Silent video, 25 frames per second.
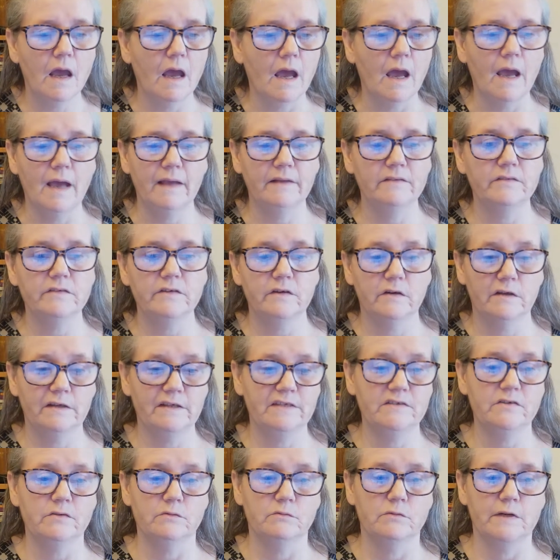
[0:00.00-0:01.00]
And
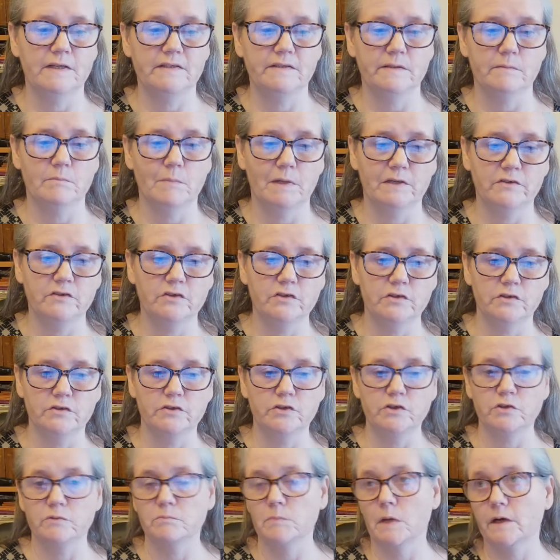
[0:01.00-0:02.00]
as already
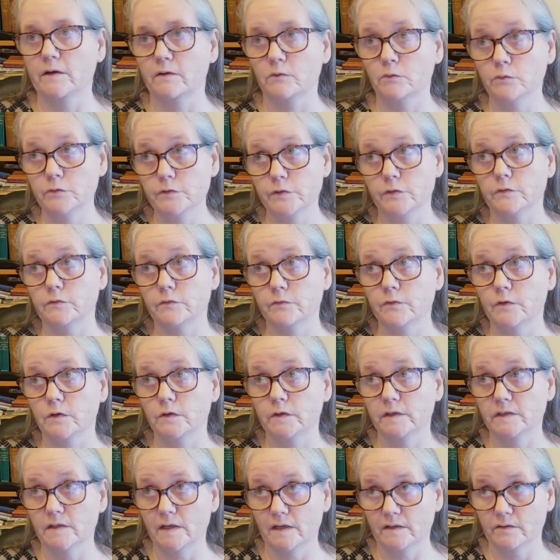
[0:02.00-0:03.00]
mentioned, you might also
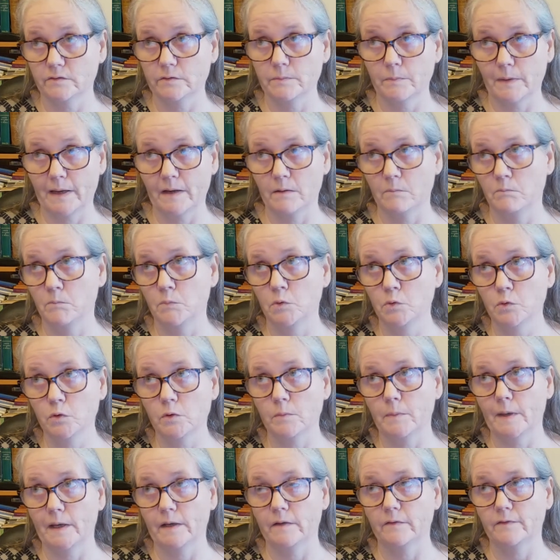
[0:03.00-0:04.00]
find out more
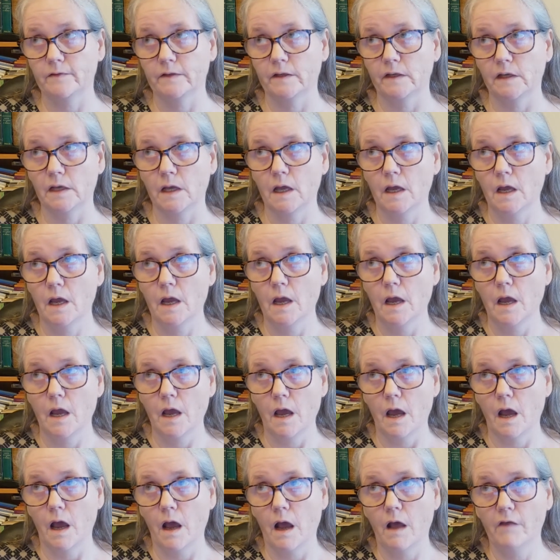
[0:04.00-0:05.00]
about the
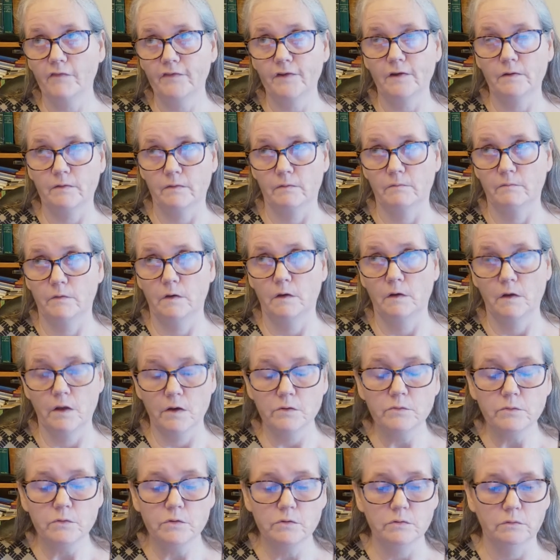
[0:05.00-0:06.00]
other
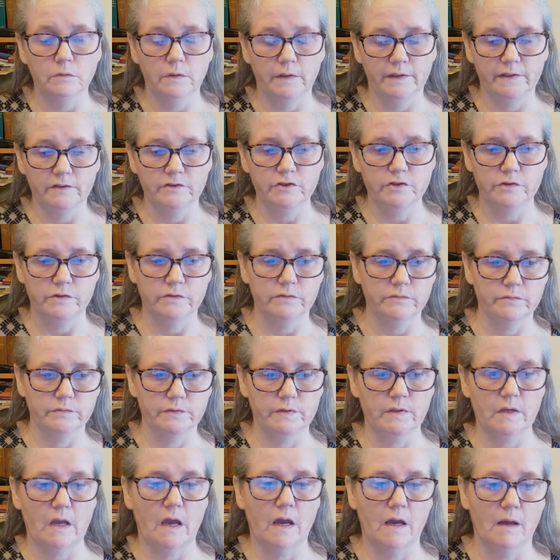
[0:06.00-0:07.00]
local
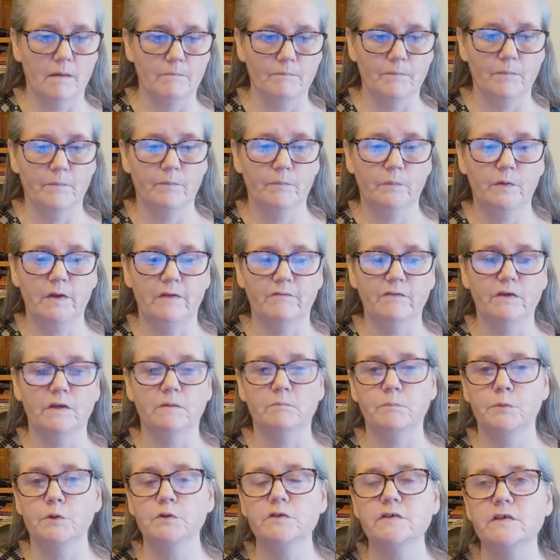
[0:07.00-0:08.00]
issues,
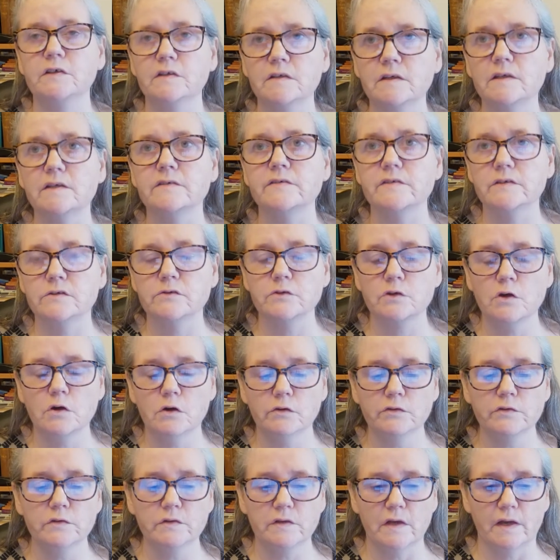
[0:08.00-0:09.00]
putting things into
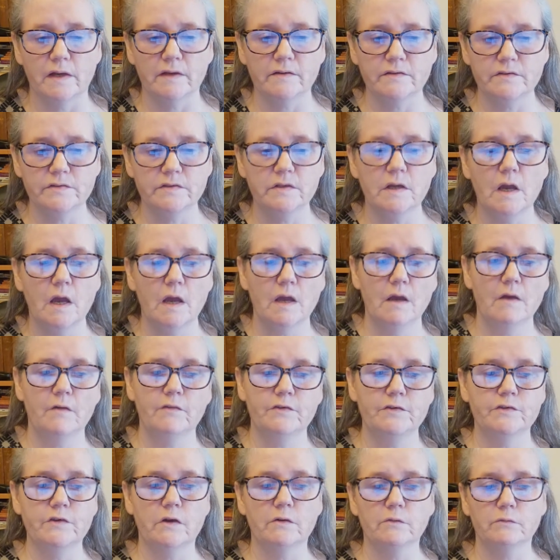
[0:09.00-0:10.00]
context.
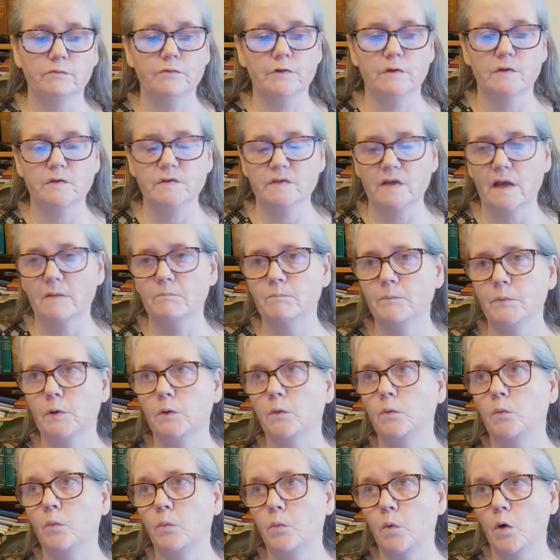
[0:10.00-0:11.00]
So, for
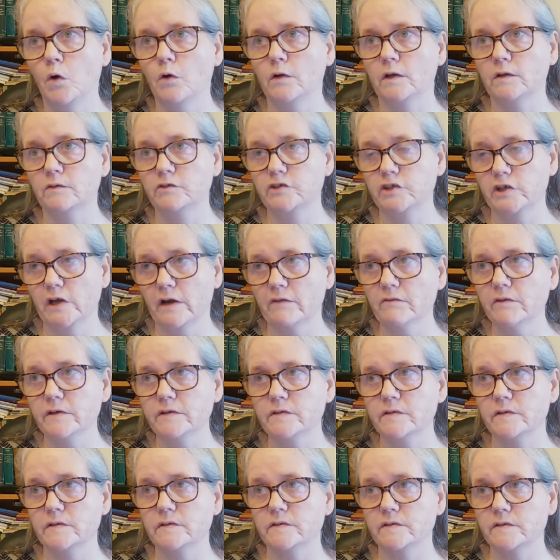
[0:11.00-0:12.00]
example, what
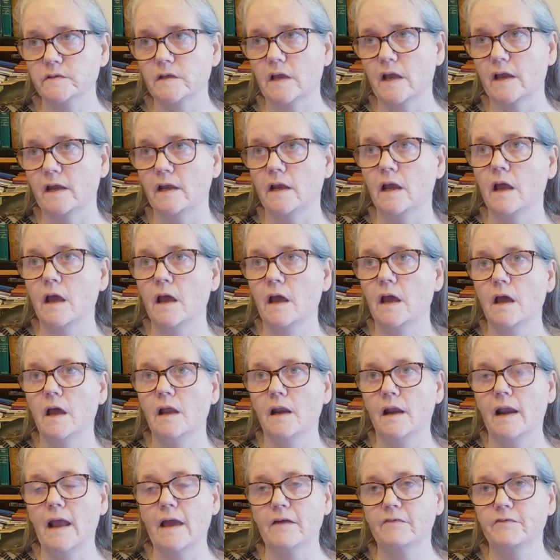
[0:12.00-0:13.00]
charities they
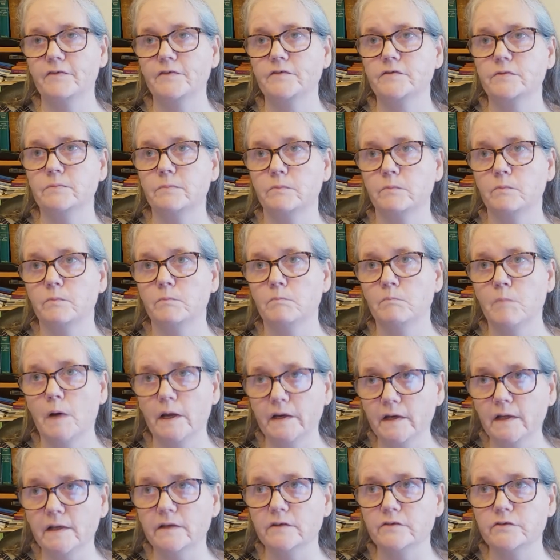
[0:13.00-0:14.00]
left
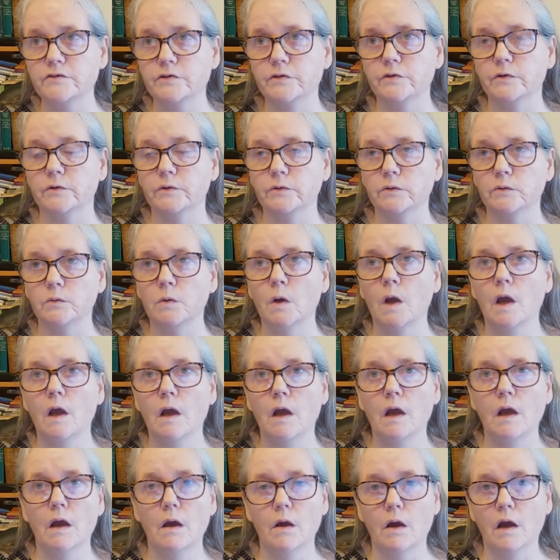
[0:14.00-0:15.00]
money to
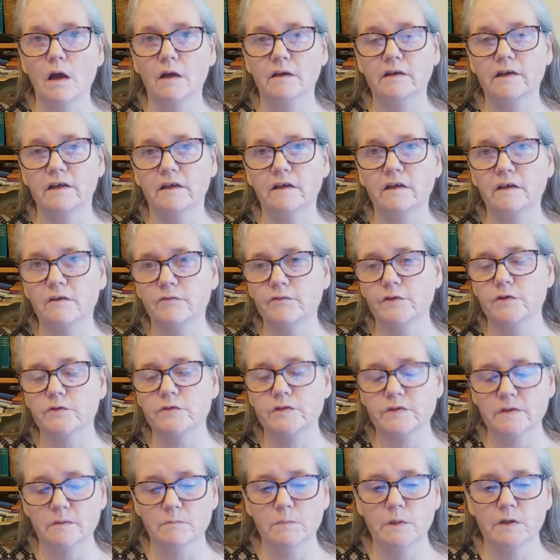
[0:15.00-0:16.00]
can give you
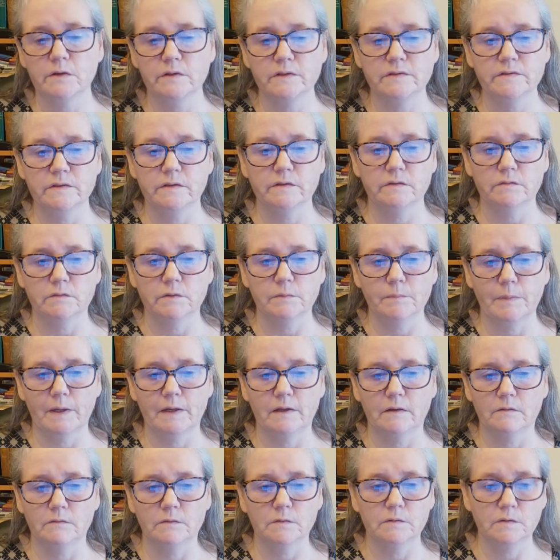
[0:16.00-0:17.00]
some idea
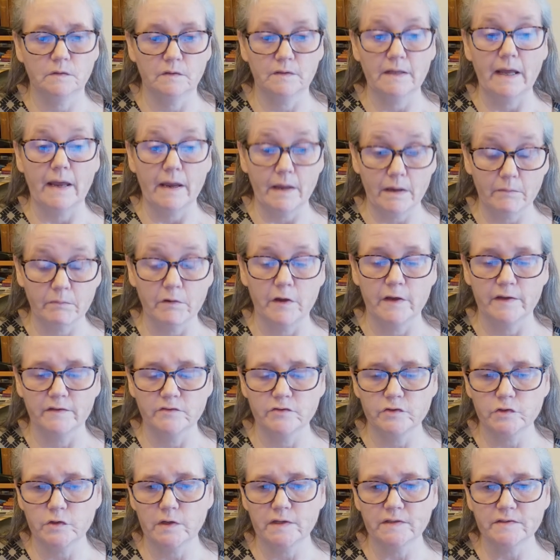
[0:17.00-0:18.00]
about their
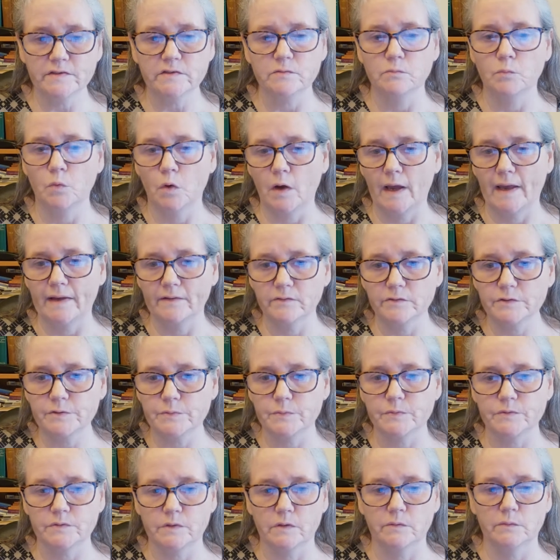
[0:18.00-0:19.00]
interests and what else
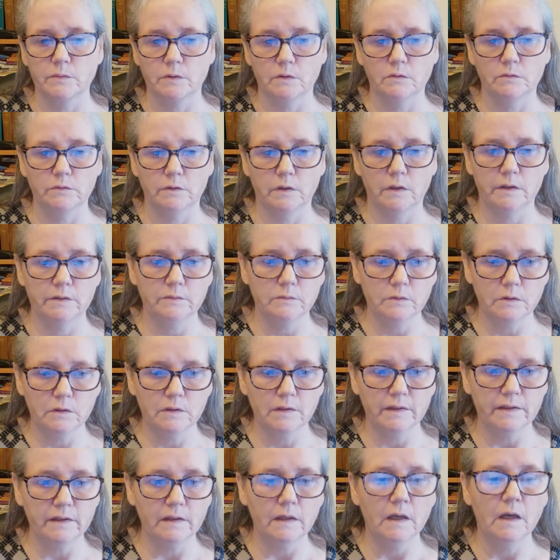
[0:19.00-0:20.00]
was going on
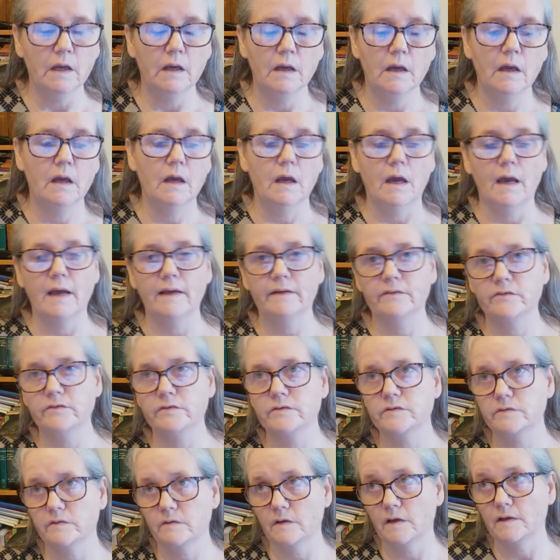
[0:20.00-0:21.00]
locally.
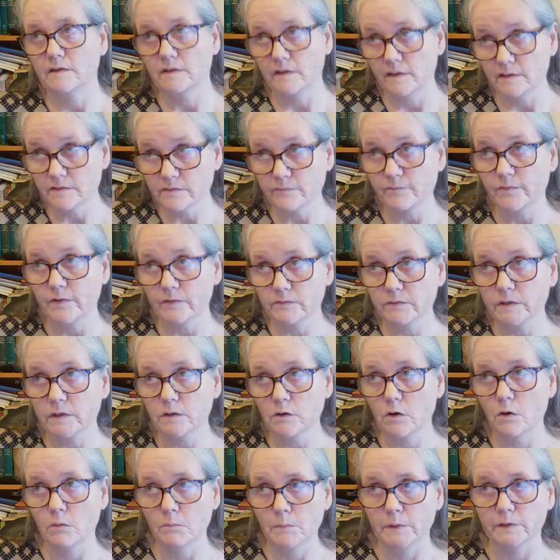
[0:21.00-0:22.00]
And it is very
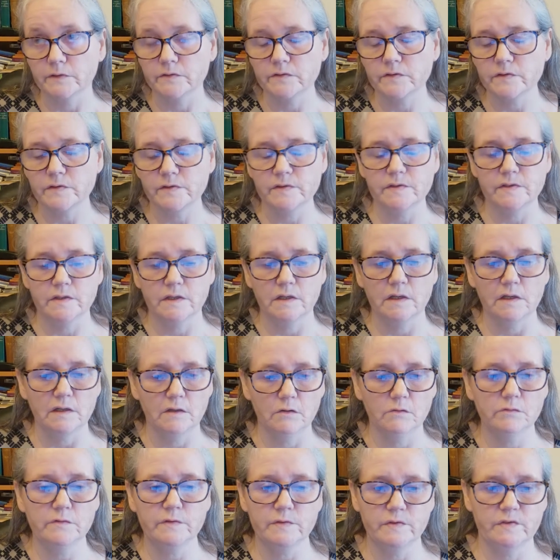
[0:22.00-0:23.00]
common to see
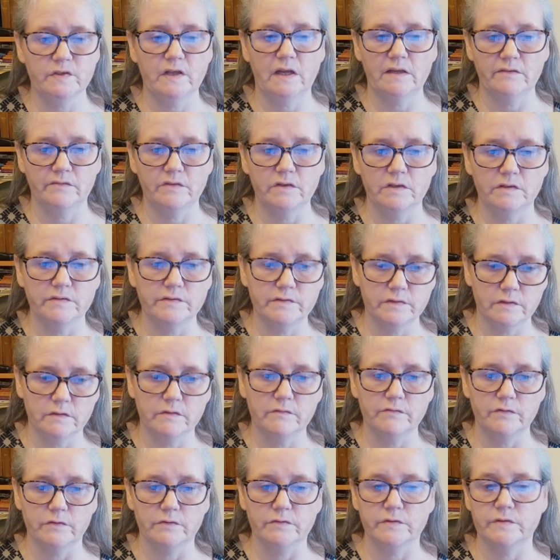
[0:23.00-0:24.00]
long-standing
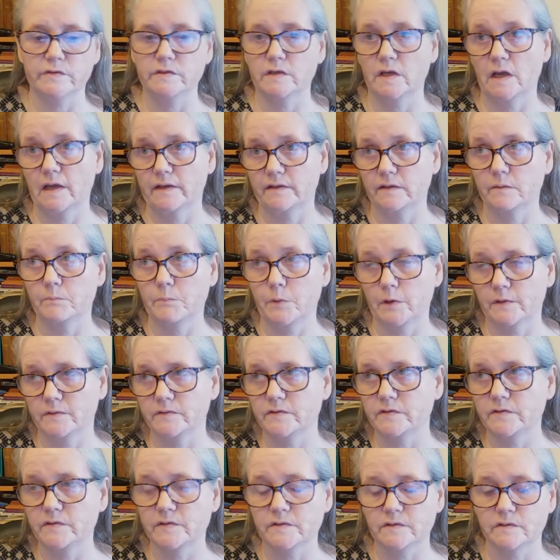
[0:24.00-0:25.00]
servants and
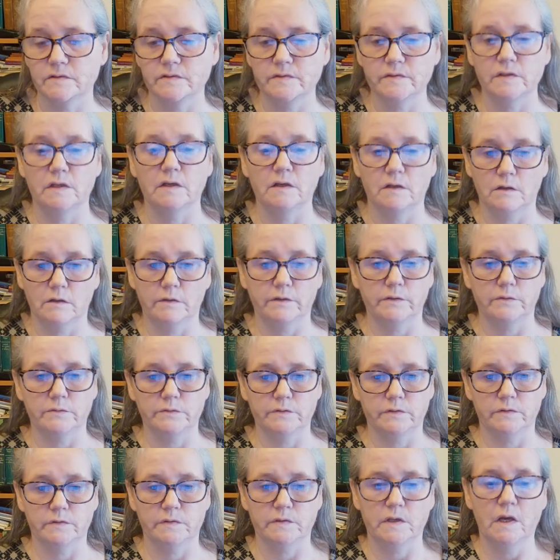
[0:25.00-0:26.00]
apprentices
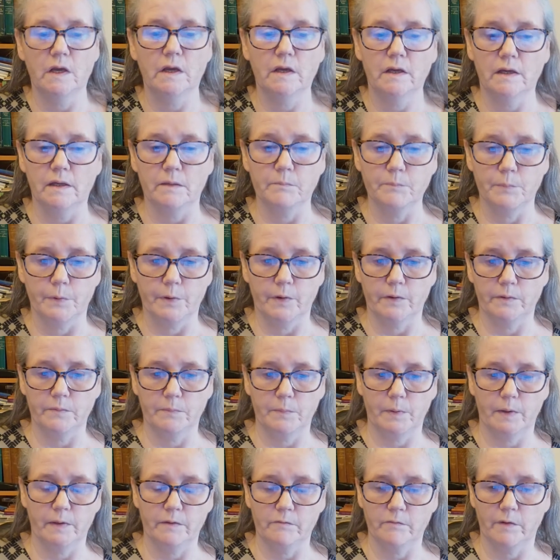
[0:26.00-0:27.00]
included in
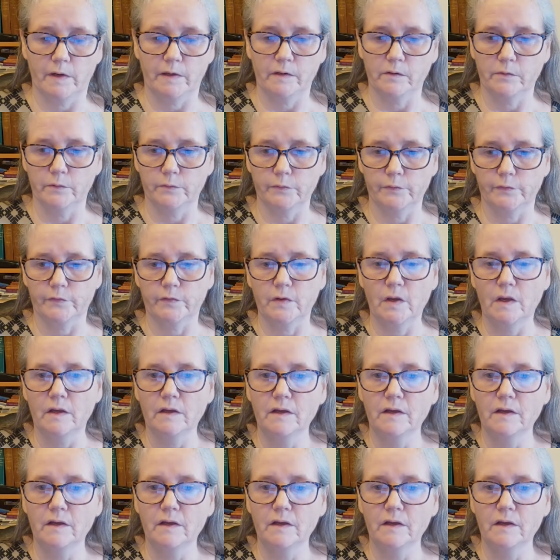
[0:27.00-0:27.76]
probate records.